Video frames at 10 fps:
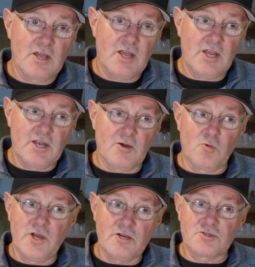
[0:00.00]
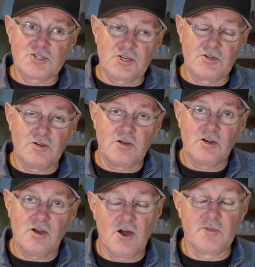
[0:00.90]
in a week or two,
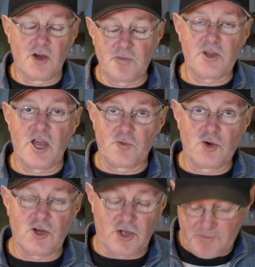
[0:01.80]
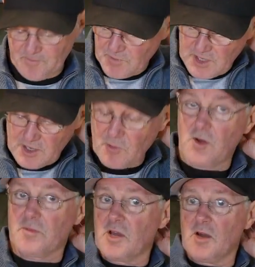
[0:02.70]
I might be at work. And I
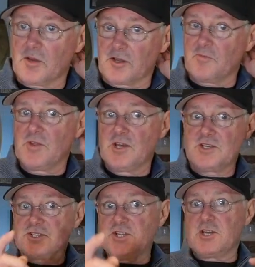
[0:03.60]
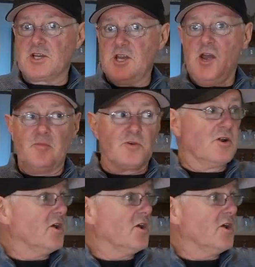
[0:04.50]
won't be able to stick a camera